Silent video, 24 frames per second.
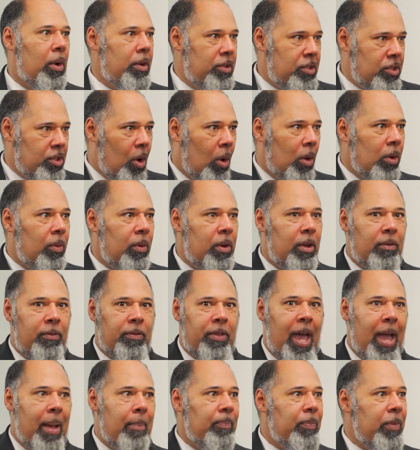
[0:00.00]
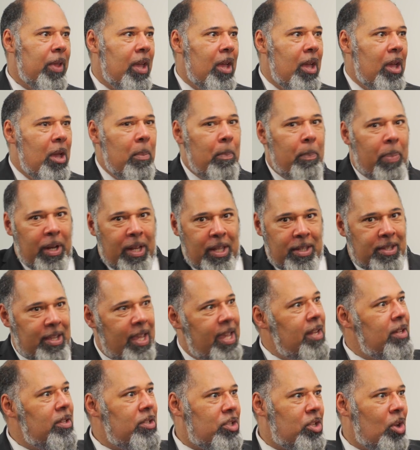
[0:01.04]
It's tolerant of them, but it's
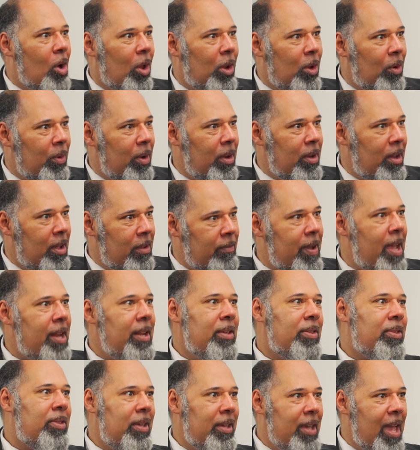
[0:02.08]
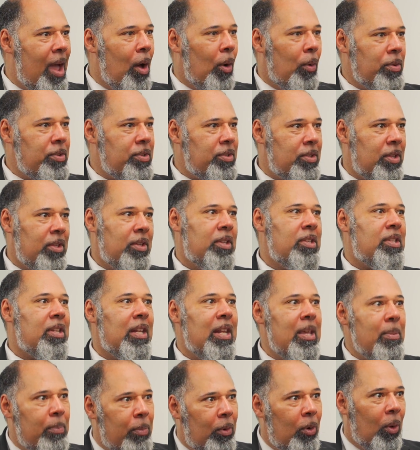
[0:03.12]
intolerant of anything else that is
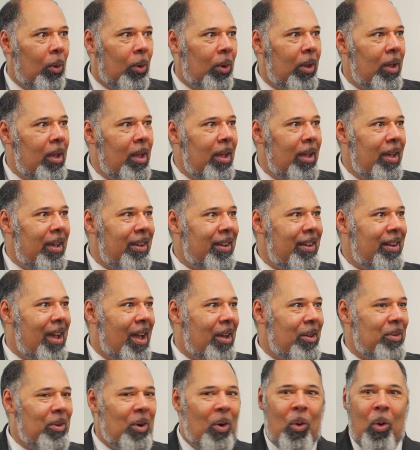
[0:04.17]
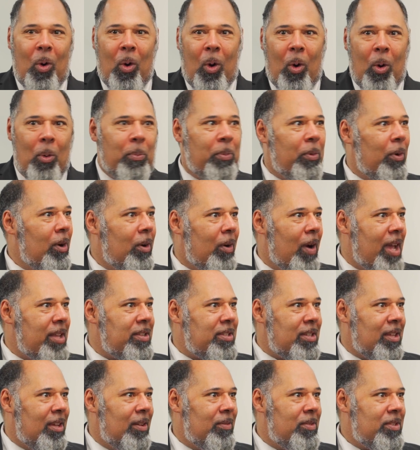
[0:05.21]
liberal, or
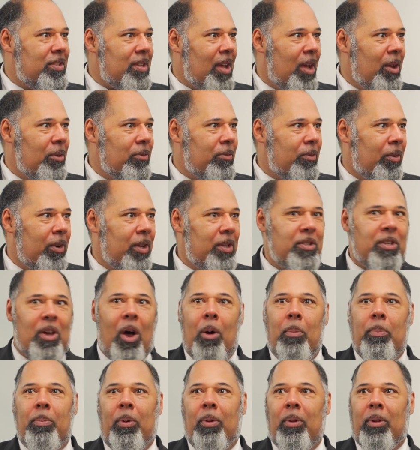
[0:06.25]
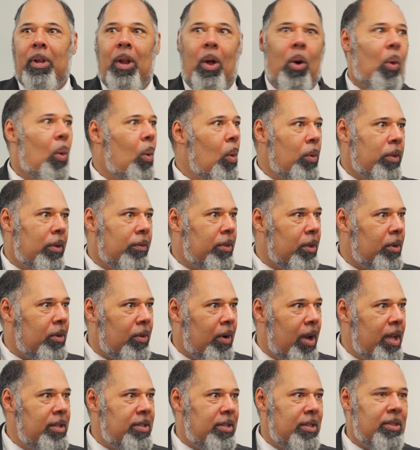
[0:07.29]
progressive. So, for example, all of the
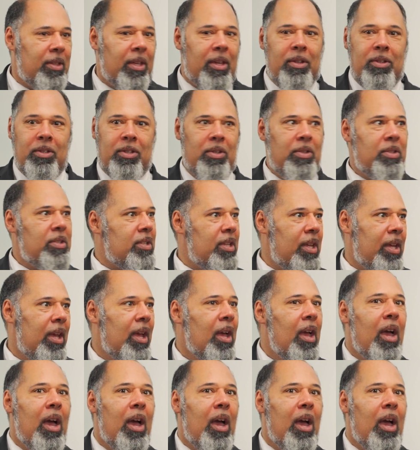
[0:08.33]
crazy things you see.